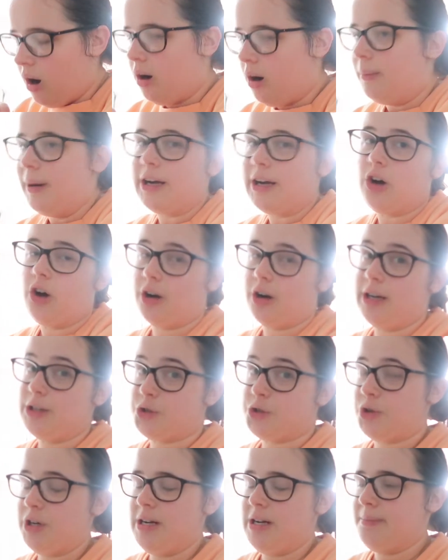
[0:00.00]
Oh my god, I
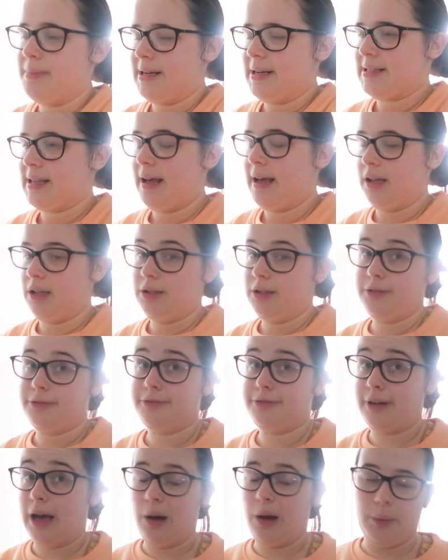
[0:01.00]
treated
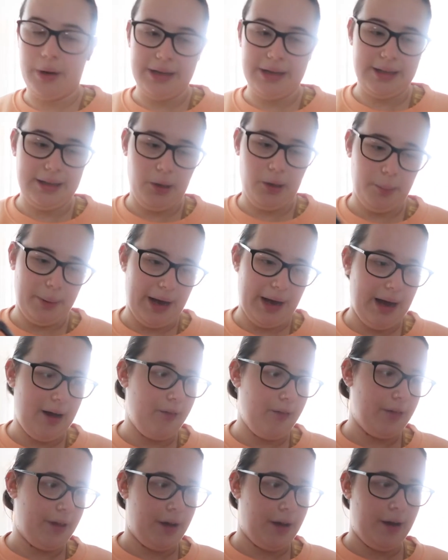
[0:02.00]
myself. I went a little bit
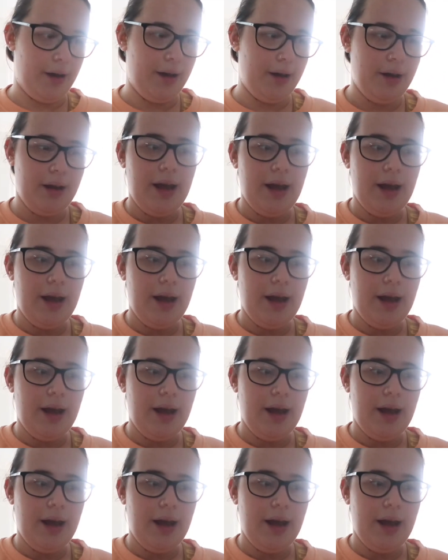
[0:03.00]
out there.